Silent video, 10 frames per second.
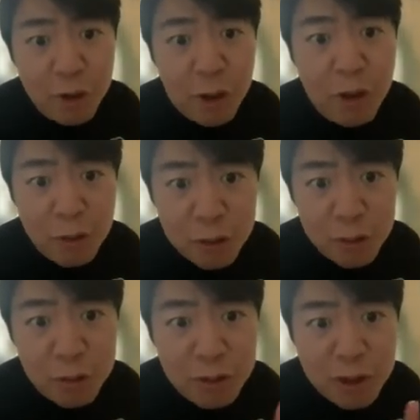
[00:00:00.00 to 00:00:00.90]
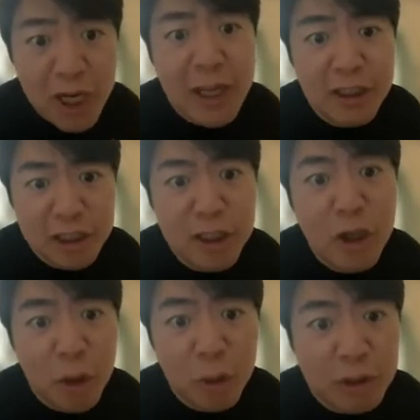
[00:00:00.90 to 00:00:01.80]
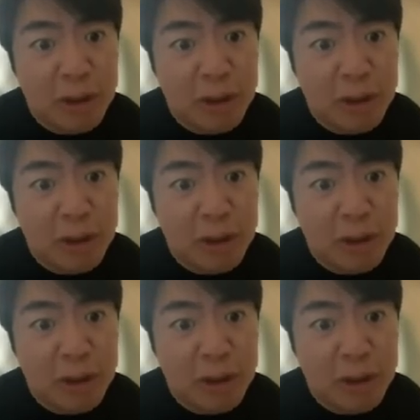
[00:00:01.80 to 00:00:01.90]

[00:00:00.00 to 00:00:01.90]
you're going to change the note?